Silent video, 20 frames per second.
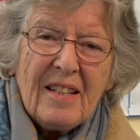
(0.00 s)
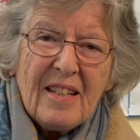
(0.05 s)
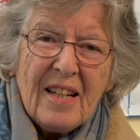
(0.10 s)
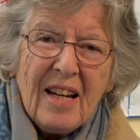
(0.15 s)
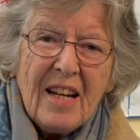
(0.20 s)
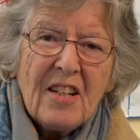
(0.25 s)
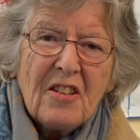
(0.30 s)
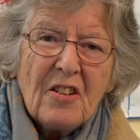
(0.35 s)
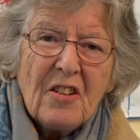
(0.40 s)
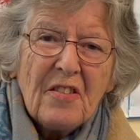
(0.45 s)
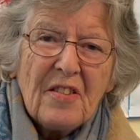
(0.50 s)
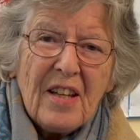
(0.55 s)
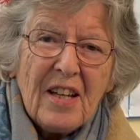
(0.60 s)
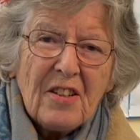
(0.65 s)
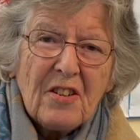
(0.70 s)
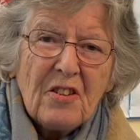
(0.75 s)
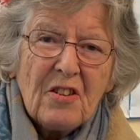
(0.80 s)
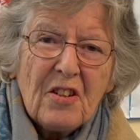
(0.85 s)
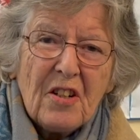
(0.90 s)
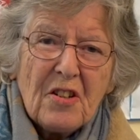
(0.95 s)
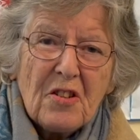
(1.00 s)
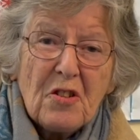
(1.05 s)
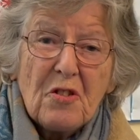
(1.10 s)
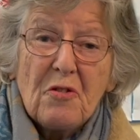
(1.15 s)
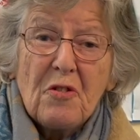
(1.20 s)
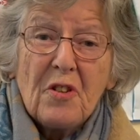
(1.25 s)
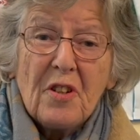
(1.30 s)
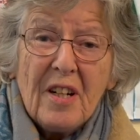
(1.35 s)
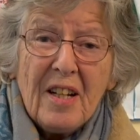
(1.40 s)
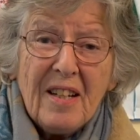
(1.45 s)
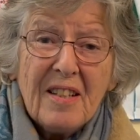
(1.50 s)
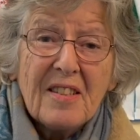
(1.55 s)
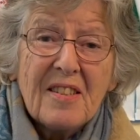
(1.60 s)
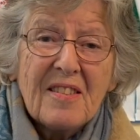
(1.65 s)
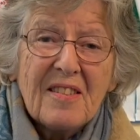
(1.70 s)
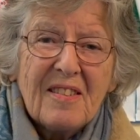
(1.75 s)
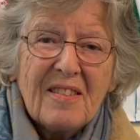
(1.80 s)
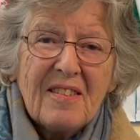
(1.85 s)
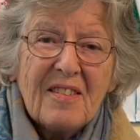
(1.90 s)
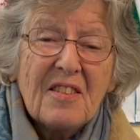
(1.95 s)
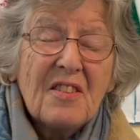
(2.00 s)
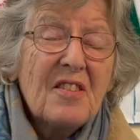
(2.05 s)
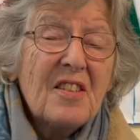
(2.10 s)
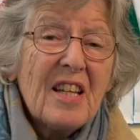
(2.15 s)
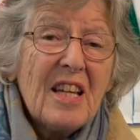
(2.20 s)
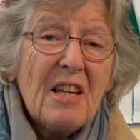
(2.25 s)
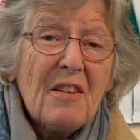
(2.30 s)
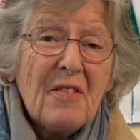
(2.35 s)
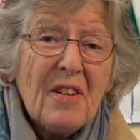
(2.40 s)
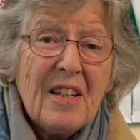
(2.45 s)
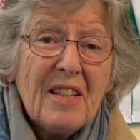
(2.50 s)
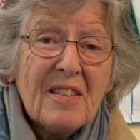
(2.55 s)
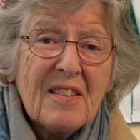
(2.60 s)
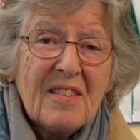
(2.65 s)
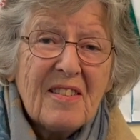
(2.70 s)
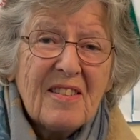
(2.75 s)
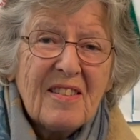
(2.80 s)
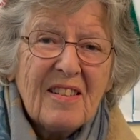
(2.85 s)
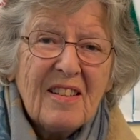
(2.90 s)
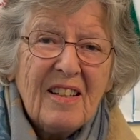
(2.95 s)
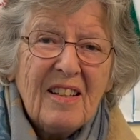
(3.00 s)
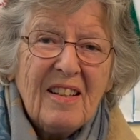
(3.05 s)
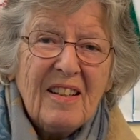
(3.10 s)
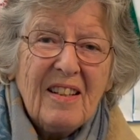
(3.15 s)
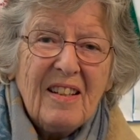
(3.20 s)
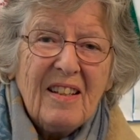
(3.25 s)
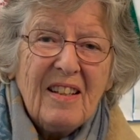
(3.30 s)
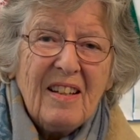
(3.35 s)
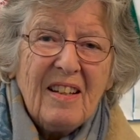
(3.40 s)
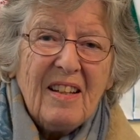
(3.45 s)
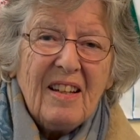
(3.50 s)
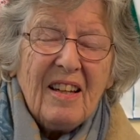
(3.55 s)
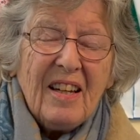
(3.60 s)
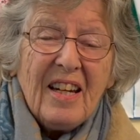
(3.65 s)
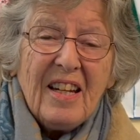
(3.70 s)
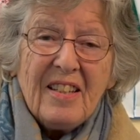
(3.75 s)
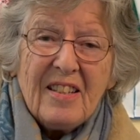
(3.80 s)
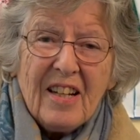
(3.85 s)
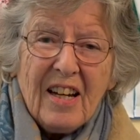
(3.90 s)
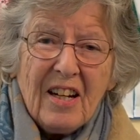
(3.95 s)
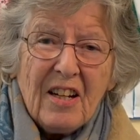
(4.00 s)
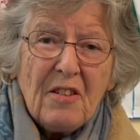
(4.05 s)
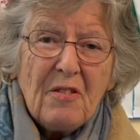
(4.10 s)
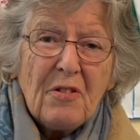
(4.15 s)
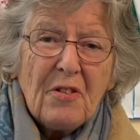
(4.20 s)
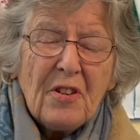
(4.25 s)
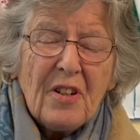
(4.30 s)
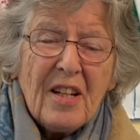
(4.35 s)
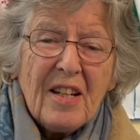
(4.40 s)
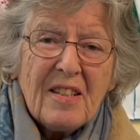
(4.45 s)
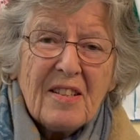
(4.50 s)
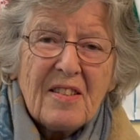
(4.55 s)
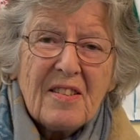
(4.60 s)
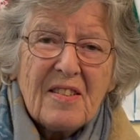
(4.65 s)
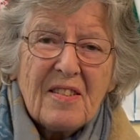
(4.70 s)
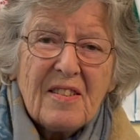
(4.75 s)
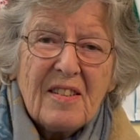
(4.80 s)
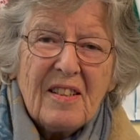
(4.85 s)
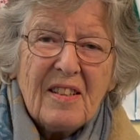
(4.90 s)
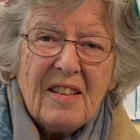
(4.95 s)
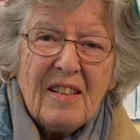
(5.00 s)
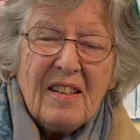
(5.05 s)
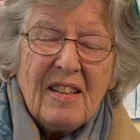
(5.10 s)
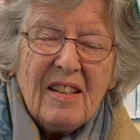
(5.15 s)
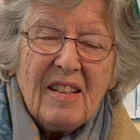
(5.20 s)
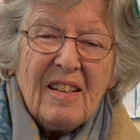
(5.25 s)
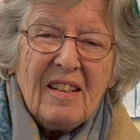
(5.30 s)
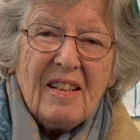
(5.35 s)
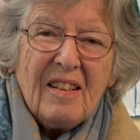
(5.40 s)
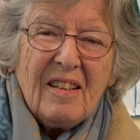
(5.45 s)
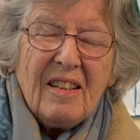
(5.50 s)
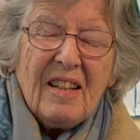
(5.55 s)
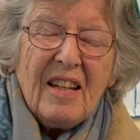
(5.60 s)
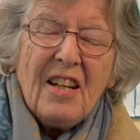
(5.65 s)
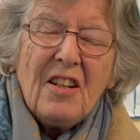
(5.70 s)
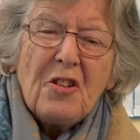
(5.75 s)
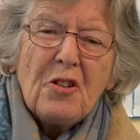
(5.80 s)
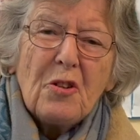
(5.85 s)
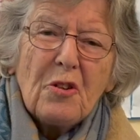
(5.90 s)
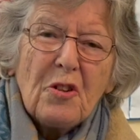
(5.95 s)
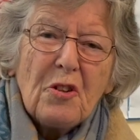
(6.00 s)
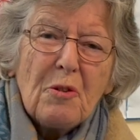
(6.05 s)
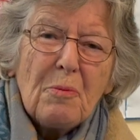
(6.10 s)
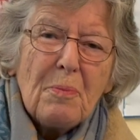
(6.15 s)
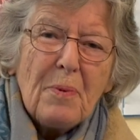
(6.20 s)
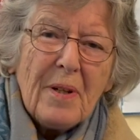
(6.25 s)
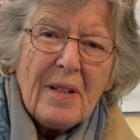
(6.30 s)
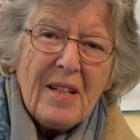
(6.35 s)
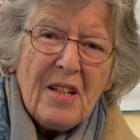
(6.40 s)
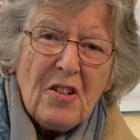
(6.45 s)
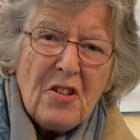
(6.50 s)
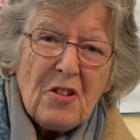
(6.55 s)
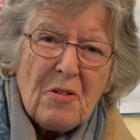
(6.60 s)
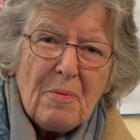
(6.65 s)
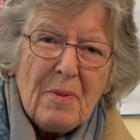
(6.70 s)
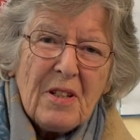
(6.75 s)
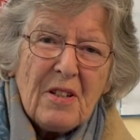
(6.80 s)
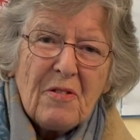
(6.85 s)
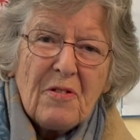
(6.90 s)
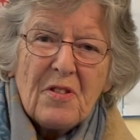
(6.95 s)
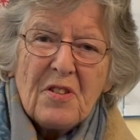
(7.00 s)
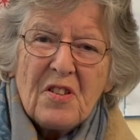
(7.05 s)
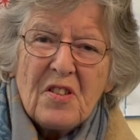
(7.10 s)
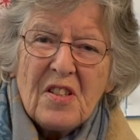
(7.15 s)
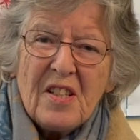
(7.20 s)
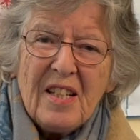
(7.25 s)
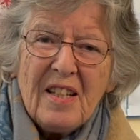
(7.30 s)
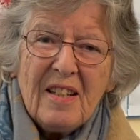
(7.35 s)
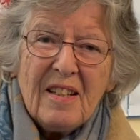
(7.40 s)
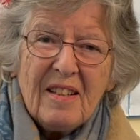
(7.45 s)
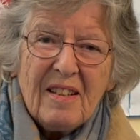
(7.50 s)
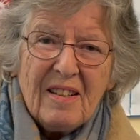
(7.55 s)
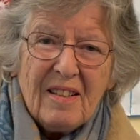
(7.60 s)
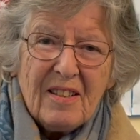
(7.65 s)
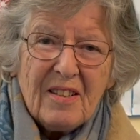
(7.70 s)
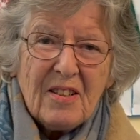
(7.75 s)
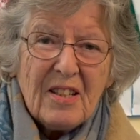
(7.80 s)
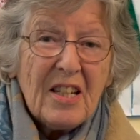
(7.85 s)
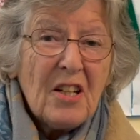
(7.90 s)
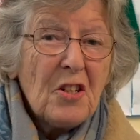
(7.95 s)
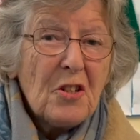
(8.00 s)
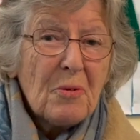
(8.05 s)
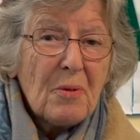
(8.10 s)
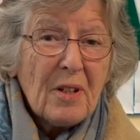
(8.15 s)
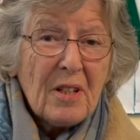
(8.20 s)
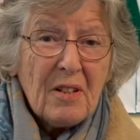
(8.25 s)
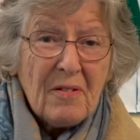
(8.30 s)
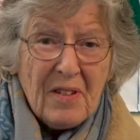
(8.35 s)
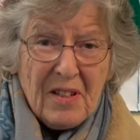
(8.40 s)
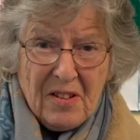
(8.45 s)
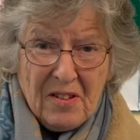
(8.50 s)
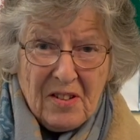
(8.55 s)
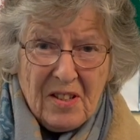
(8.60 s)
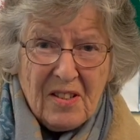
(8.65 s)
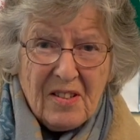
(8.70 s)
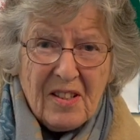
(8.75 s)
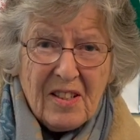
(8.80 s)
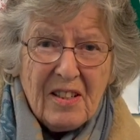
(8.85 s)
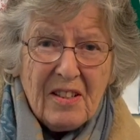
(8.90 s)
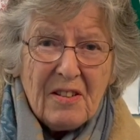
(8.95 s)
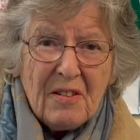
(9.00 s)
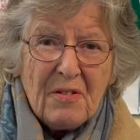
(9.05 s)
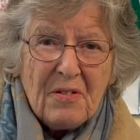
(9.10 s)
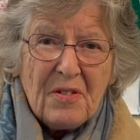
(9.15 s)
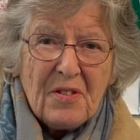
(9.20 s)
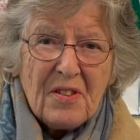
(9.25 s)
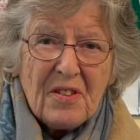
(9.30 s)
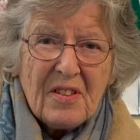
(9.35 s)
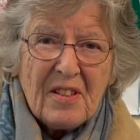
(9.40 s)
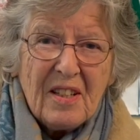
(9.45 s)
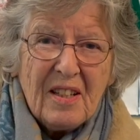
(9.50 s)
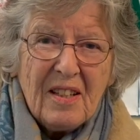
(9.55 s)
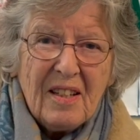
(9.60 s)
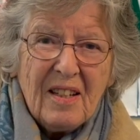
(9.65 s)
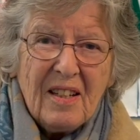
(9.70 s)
died on that cross for us, to save us. He died for us. He took the punishment for sin that each one of us deserves.